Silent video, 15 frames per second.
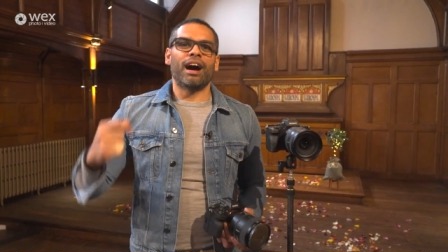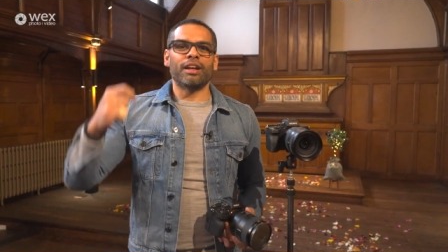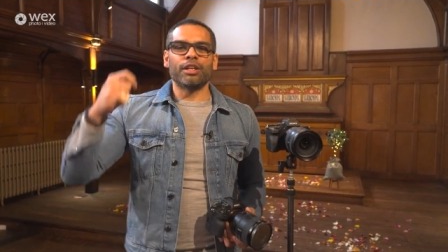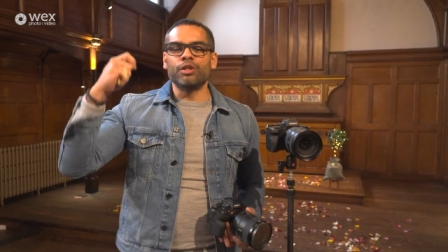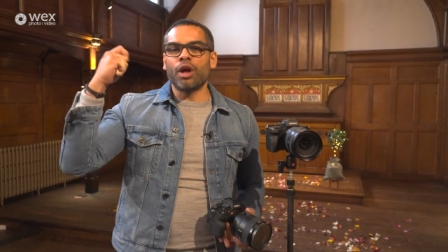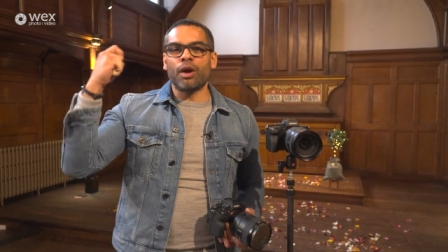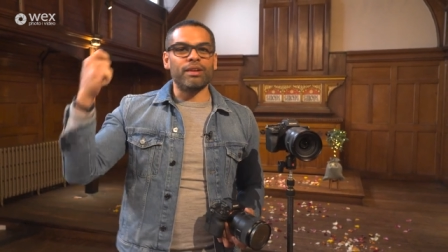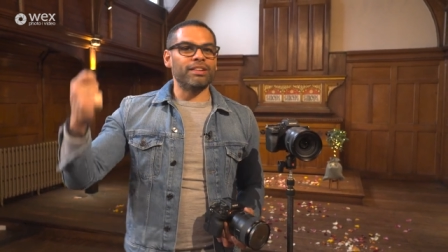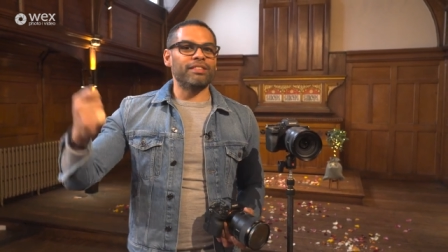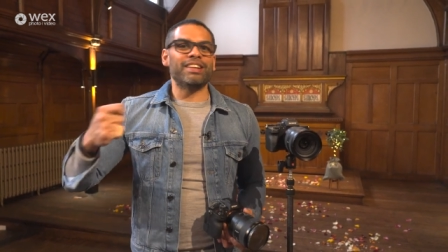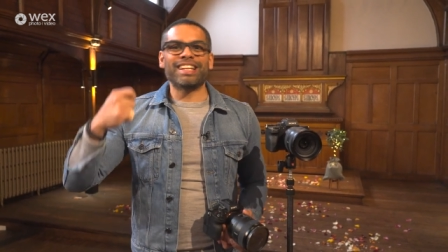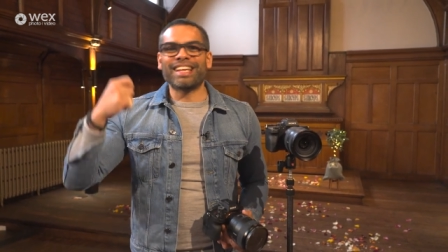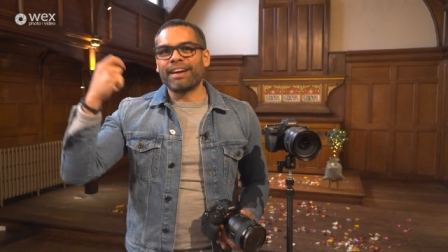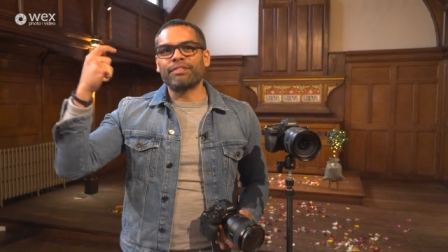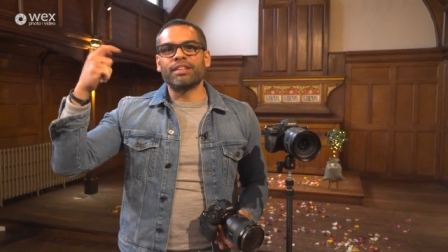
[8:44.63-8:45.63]
you don't
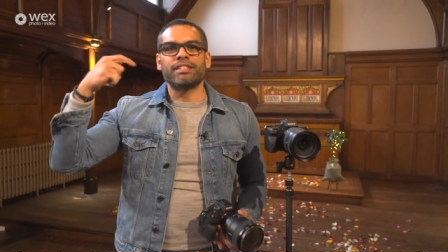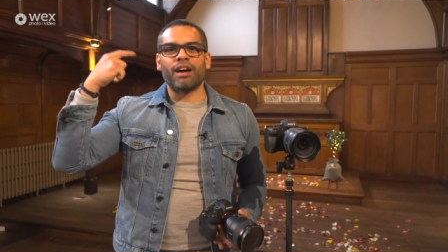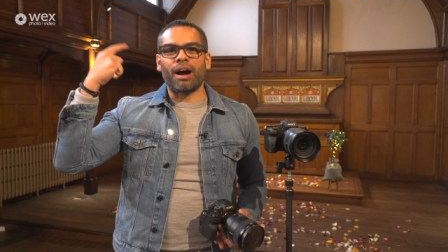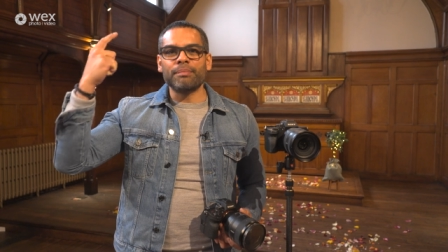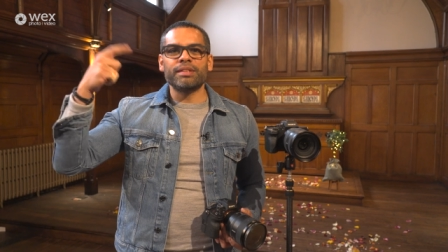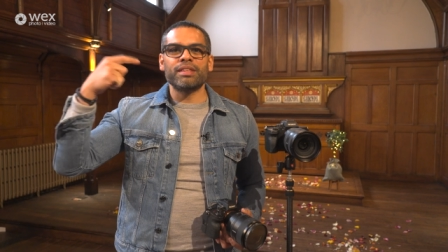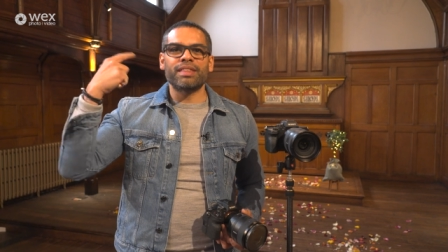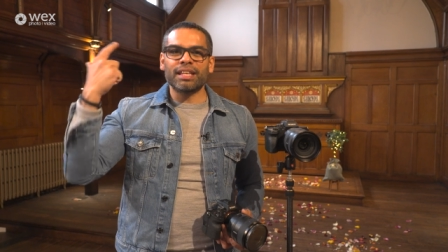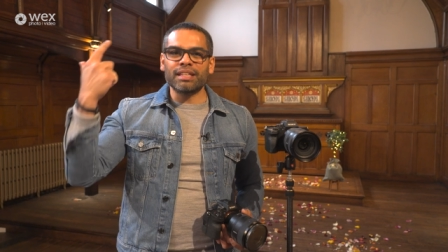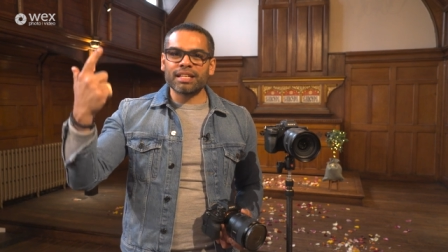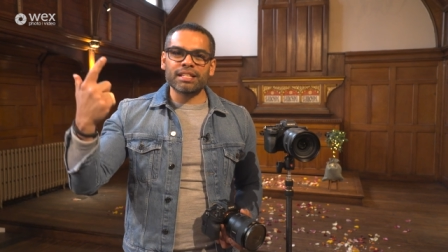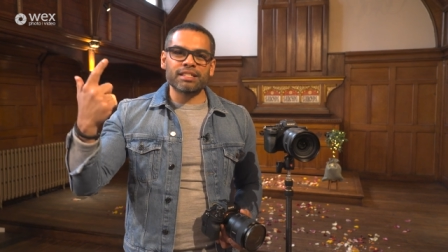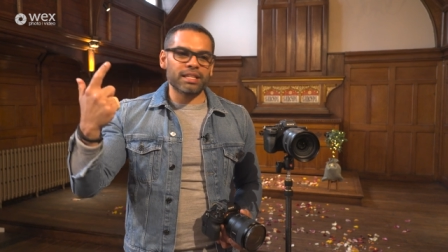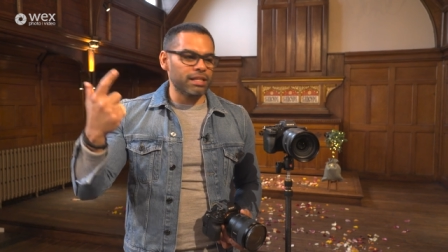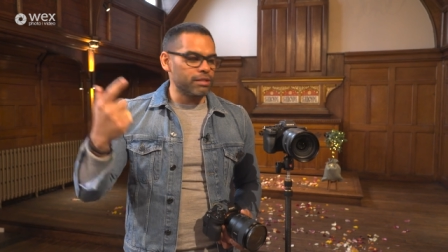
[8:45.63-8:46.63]
really have the time to think
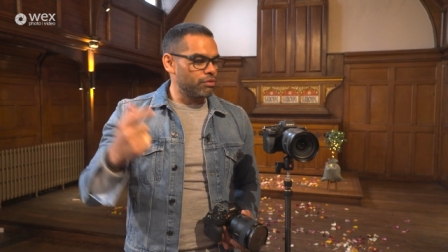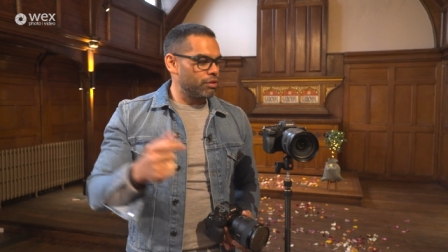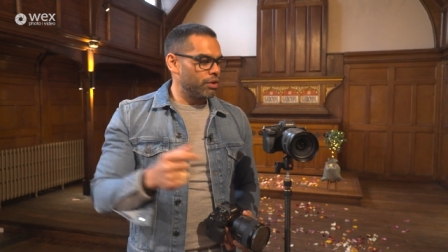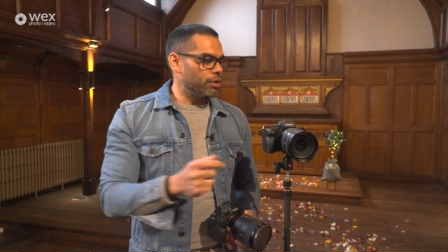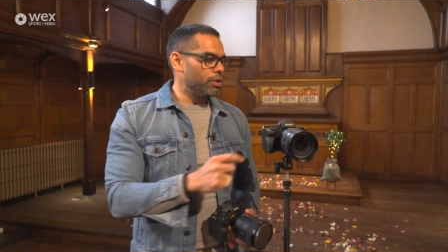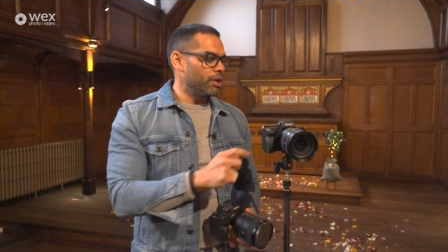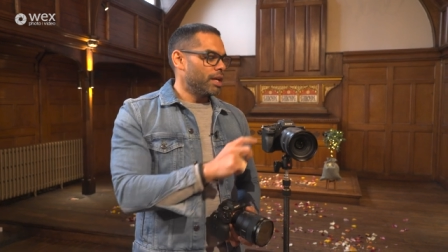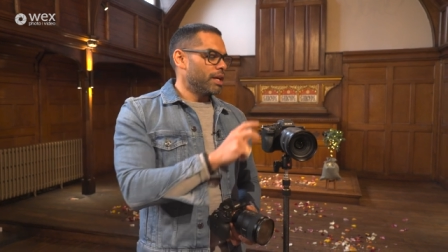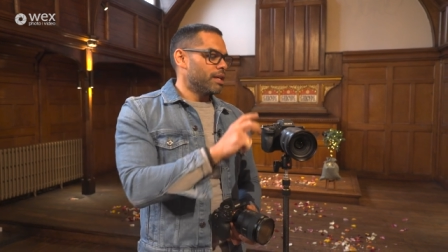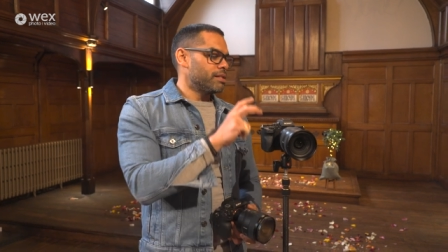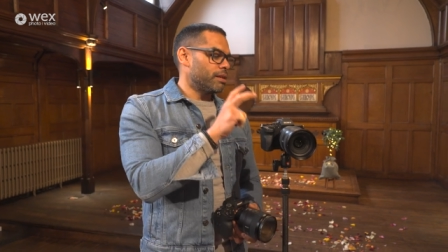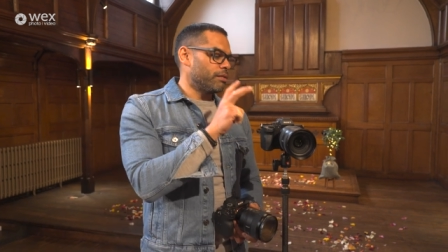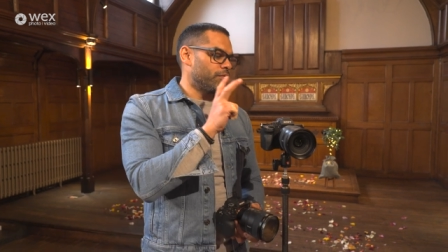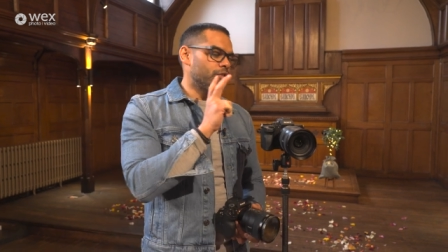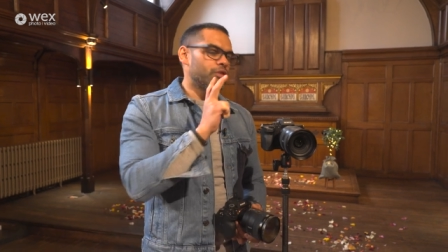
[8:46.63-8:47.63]
these things through.
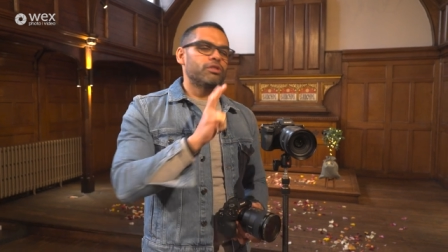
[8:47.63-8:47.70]
So